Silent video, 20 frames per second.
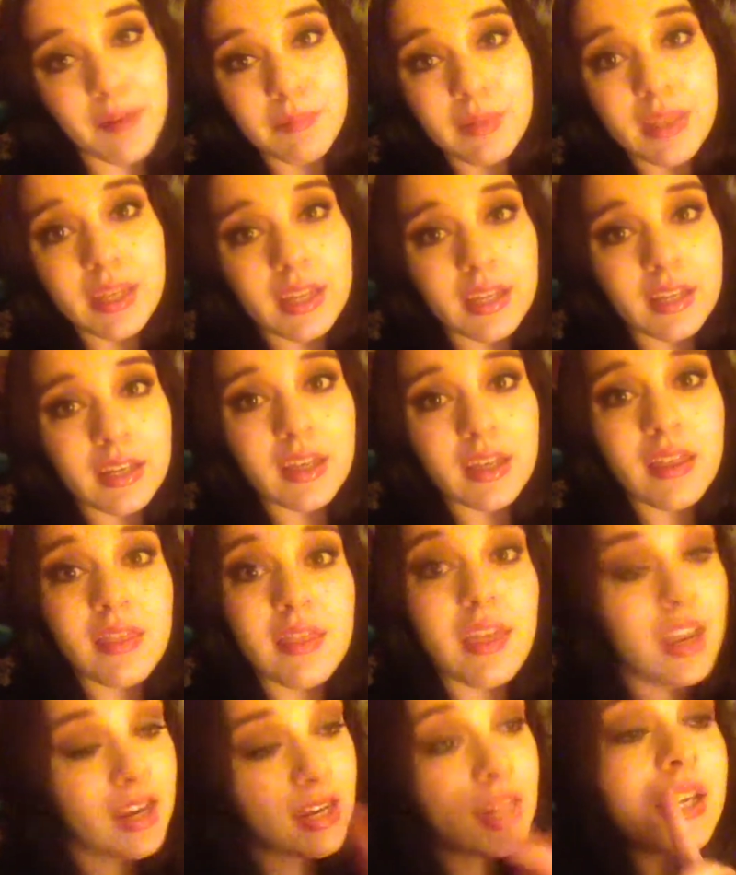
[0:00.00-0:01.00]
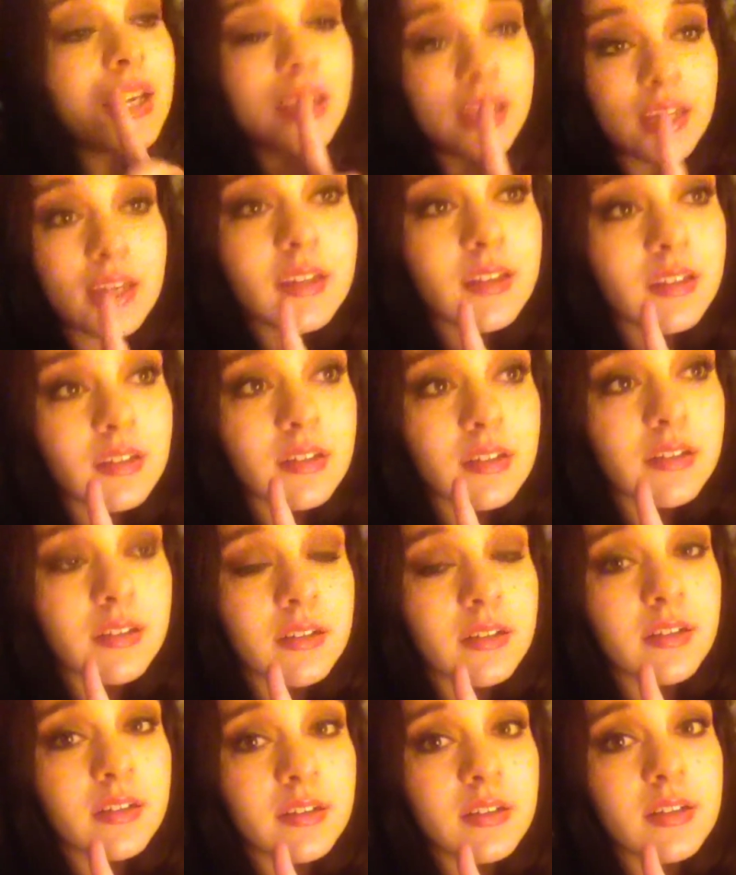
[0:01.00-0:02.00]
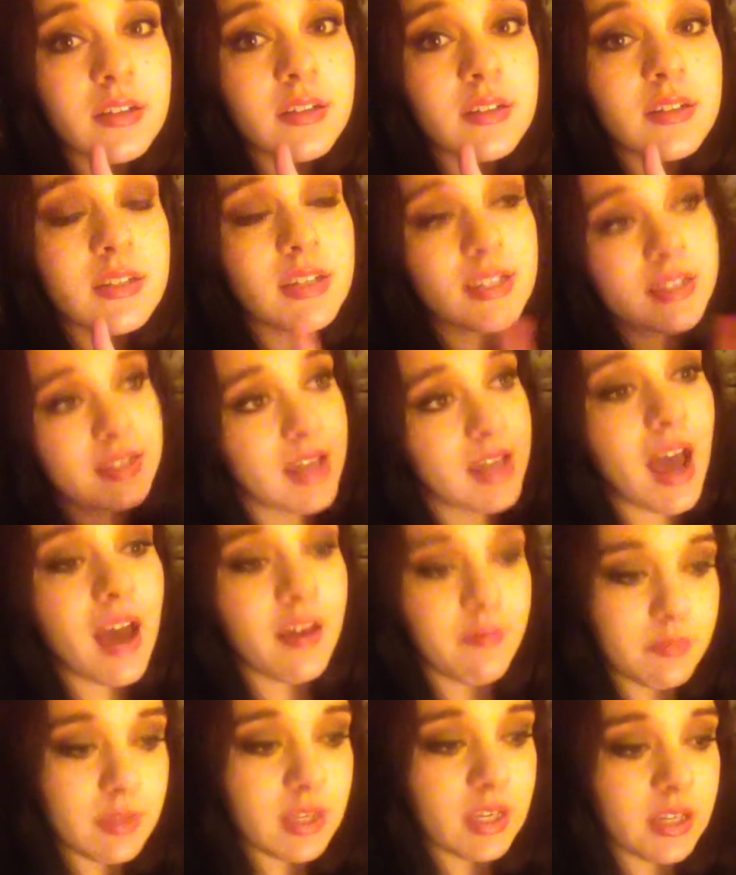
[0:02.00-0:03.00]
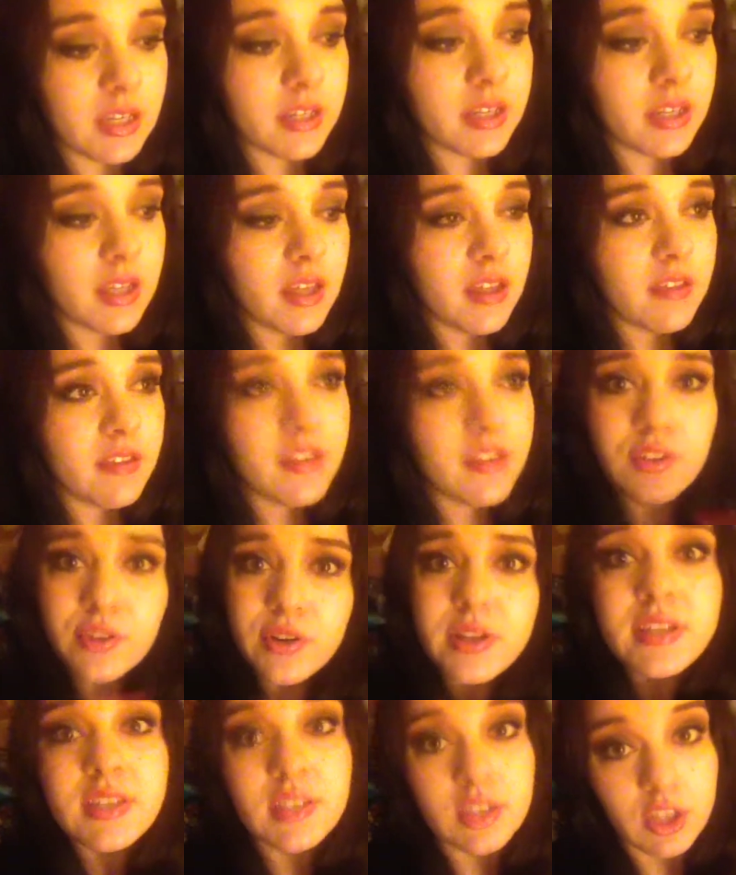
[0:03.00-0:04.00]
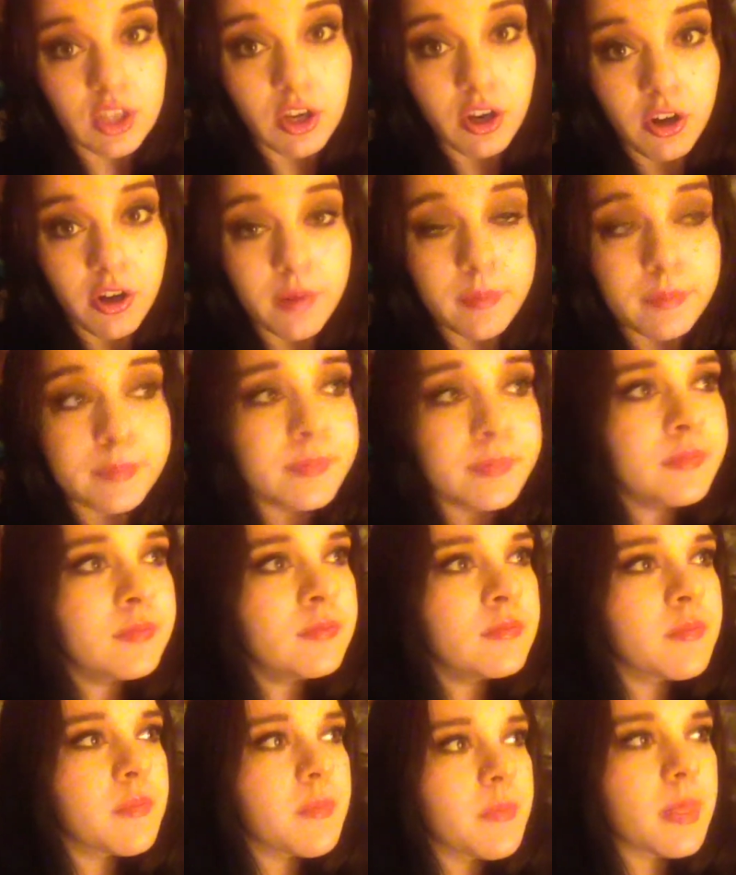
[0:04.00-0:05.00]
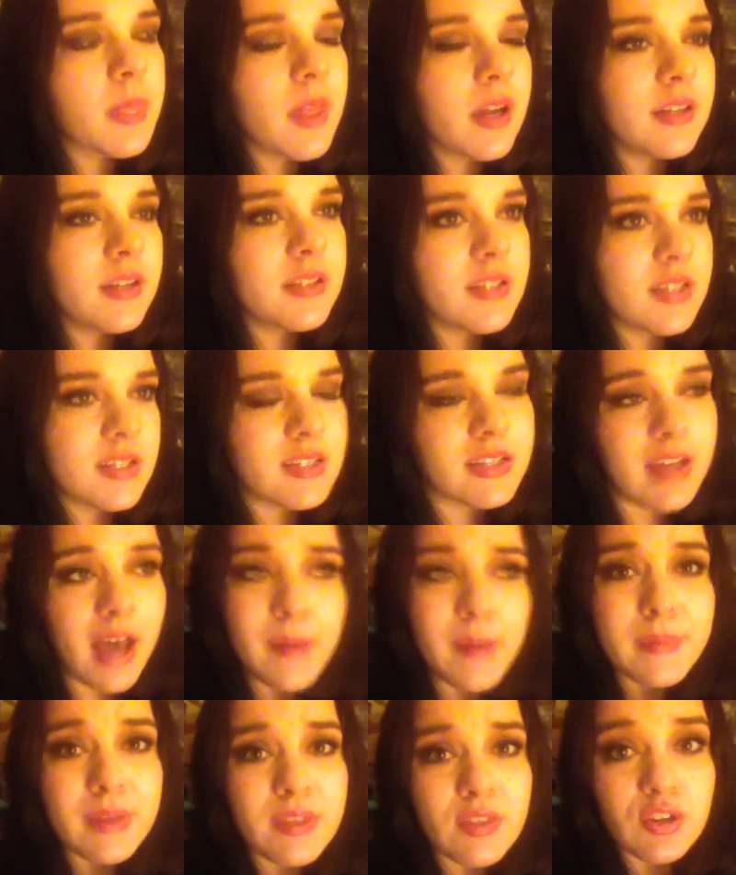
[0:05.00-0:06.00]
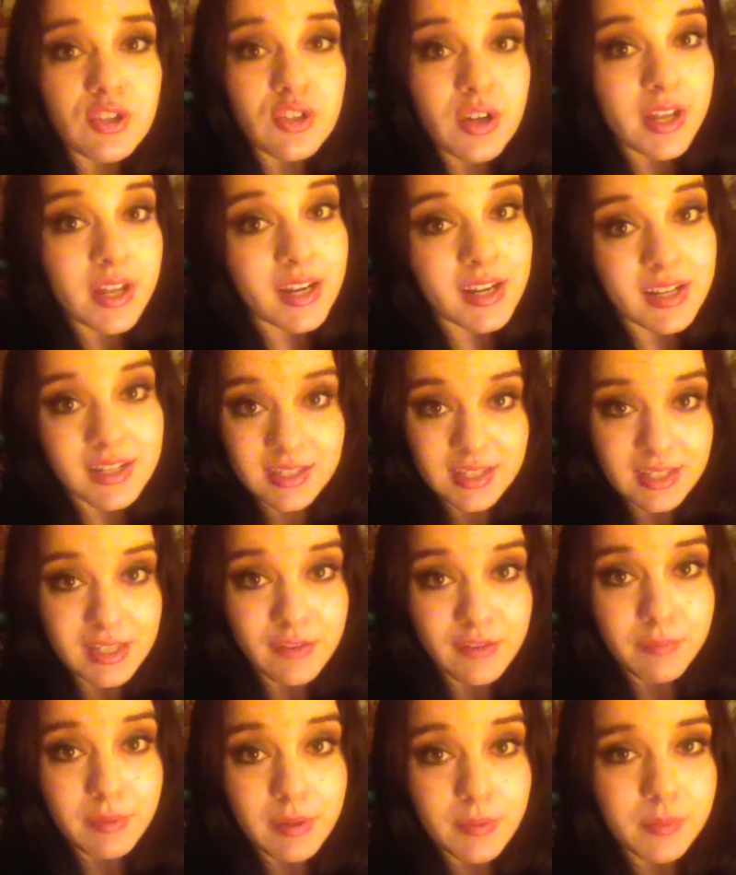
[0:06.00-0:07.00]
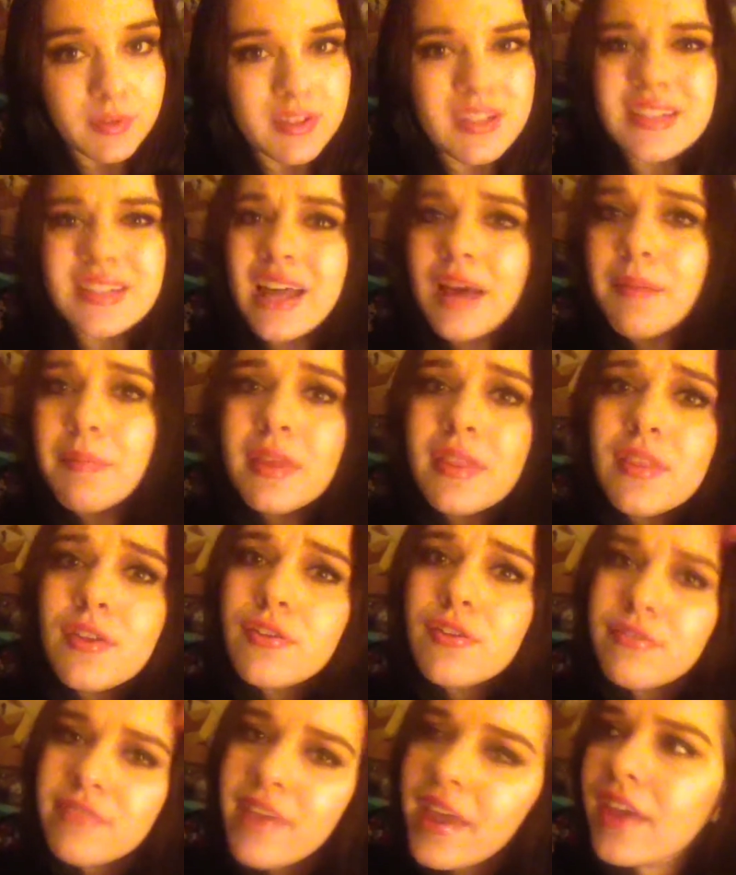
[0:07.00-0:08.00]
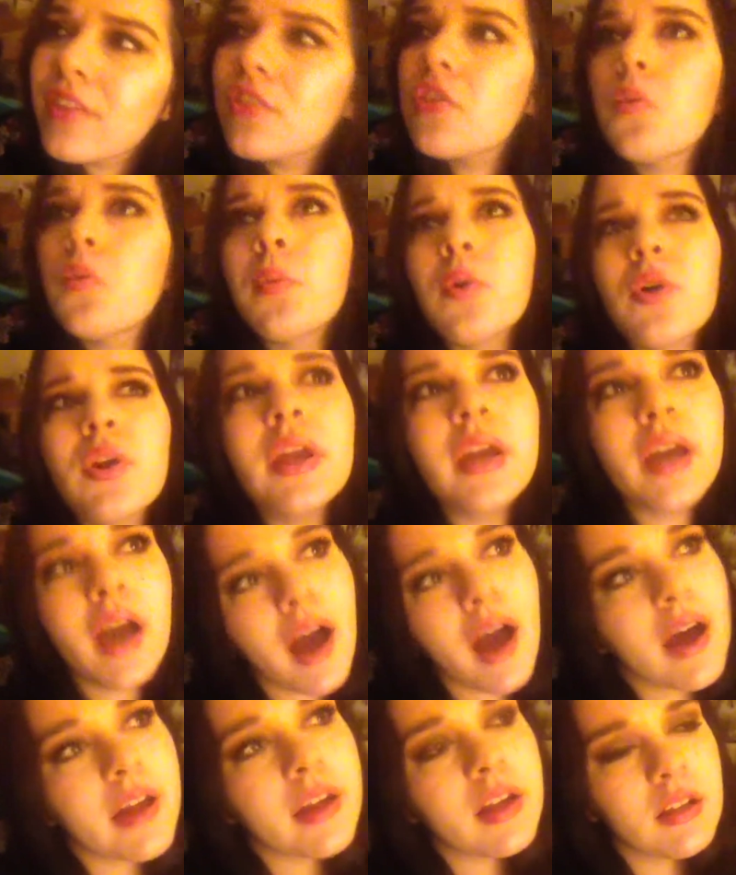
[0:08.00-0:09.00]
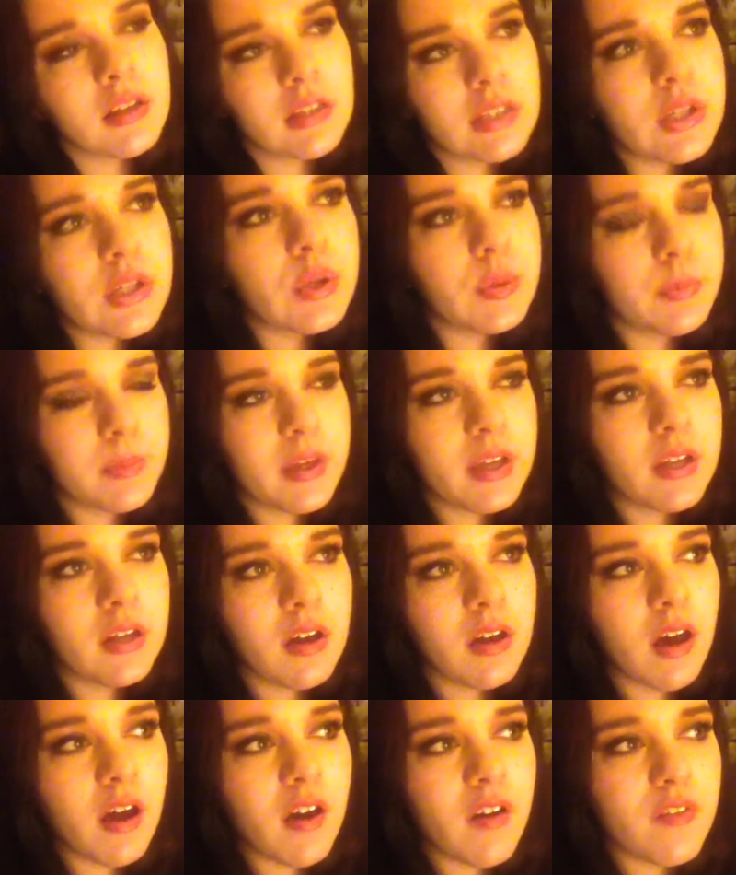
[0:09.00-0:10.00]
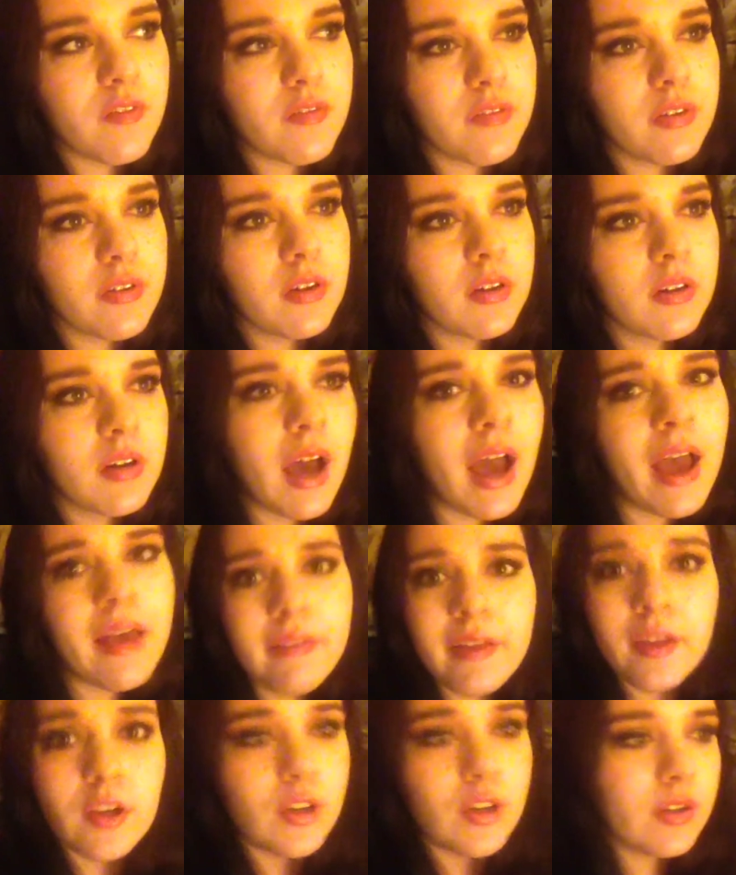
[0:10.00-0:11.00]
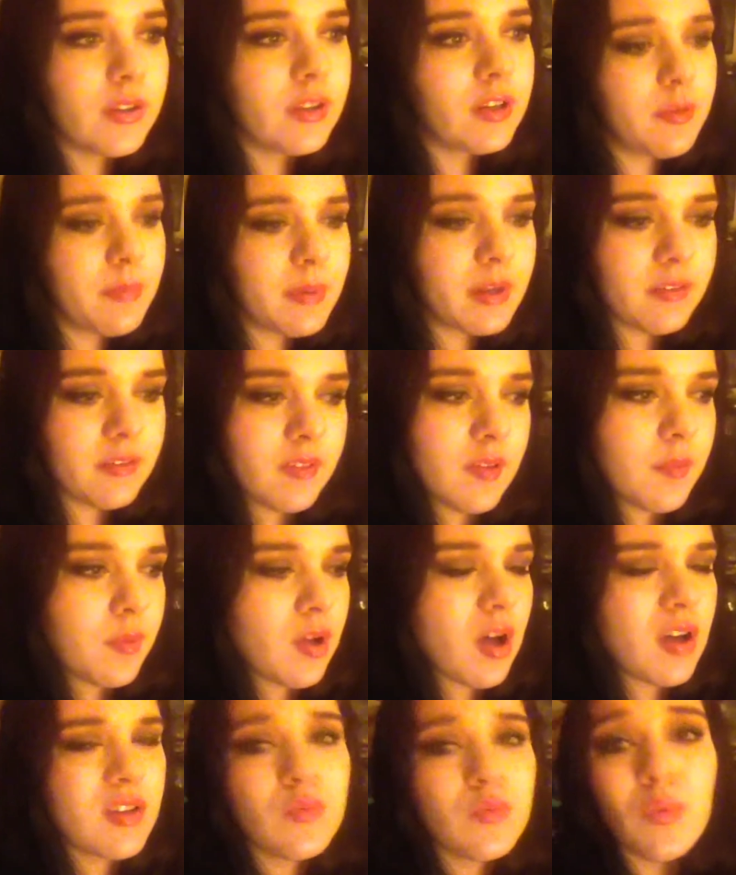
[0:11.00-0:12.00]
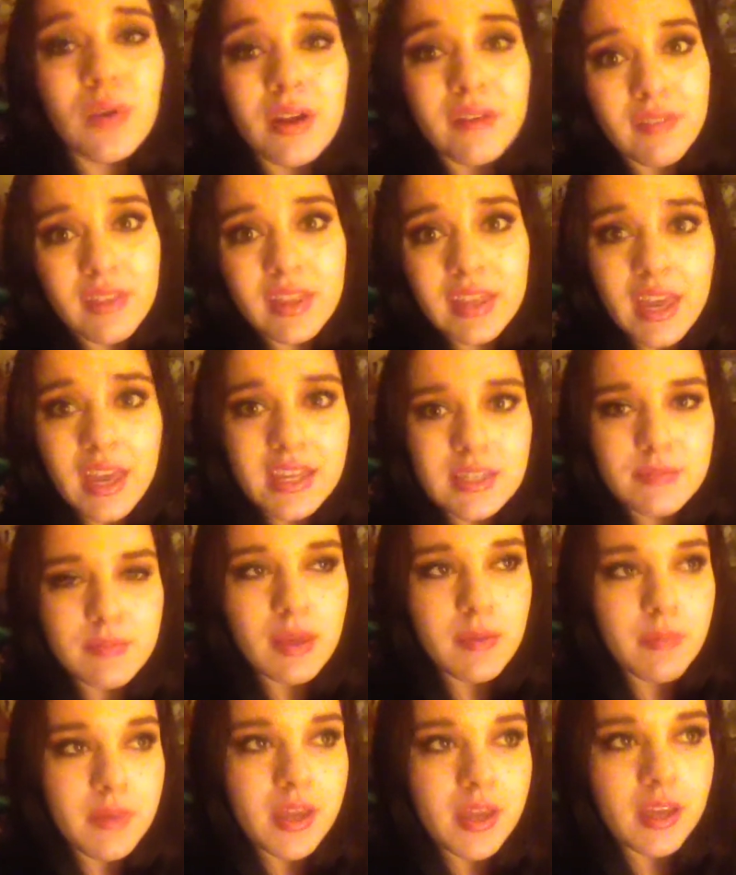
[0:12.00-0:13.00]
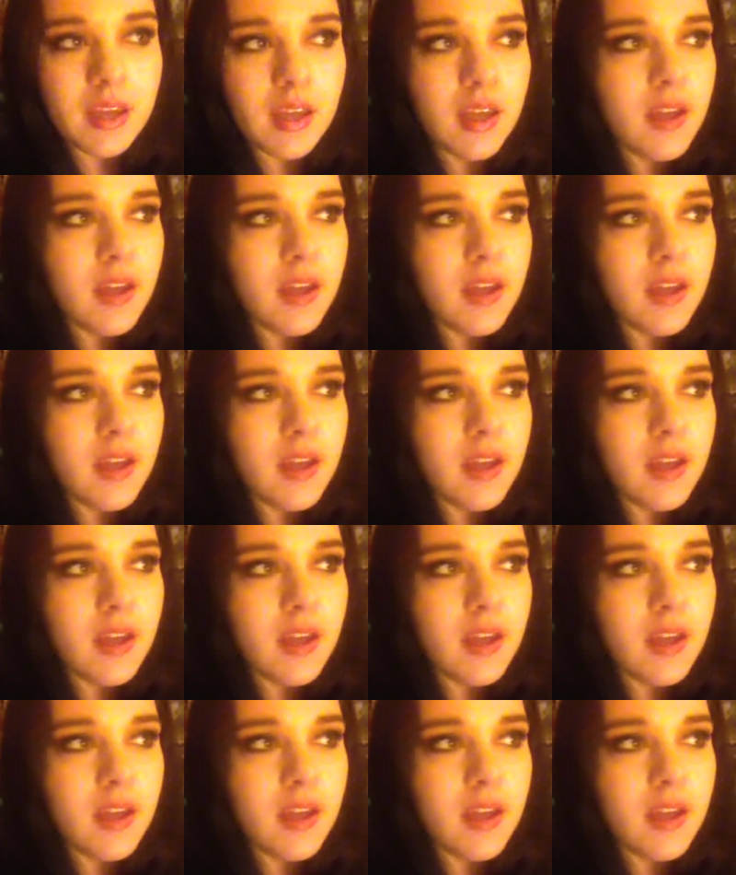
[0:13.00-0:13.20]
mean they need it, does not mean that they're insecure, does not mean they're trying to deceive people, does not mean they're fake. They're putting on a little bit of eyeliner, a little bit of lip gloss, whatever the case may be.